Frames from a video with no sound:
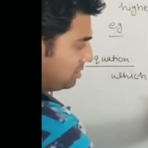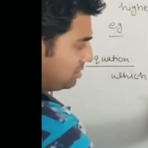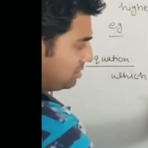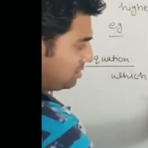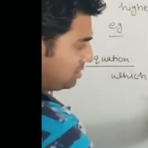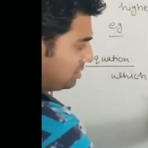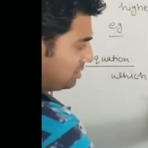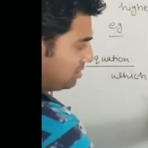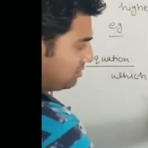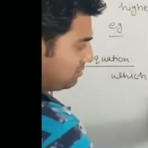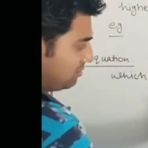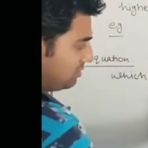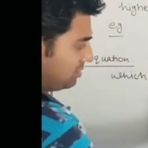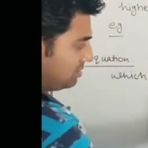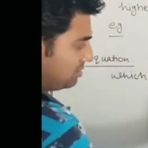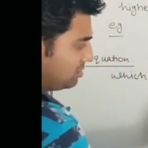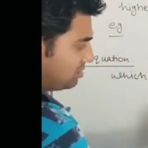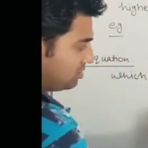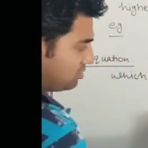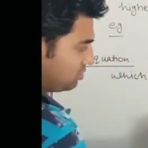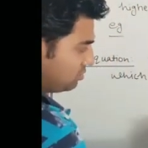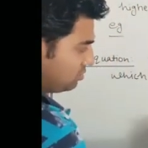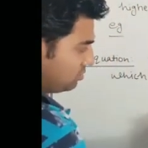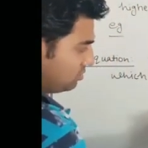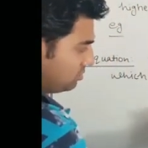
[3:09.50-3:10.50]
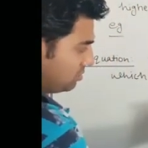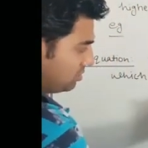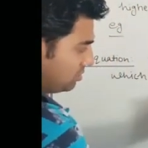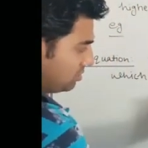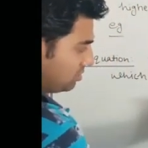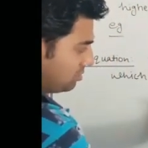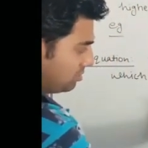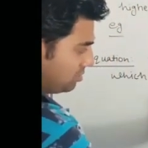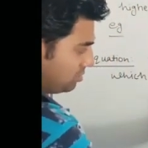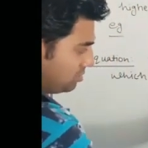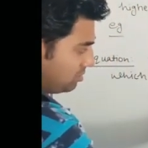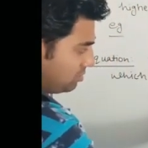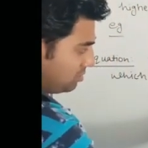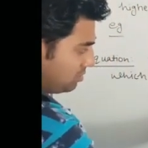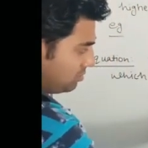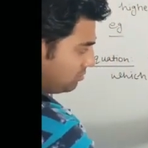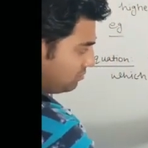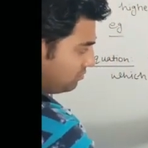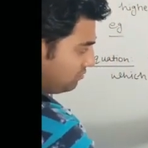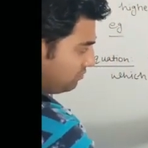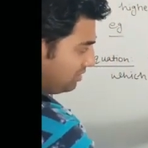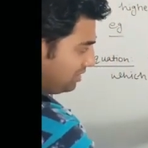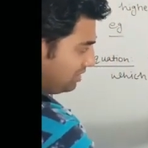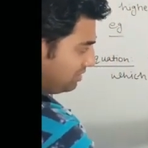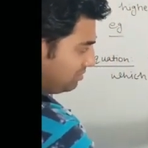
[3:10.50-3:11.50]
is equals to
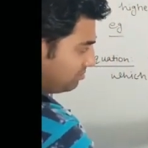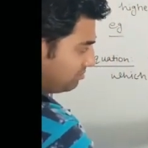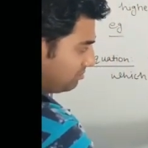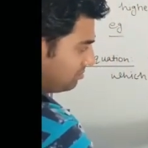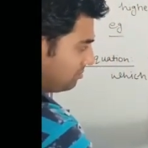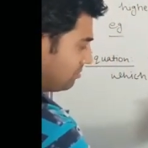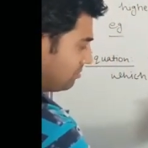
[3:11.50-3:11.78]
5.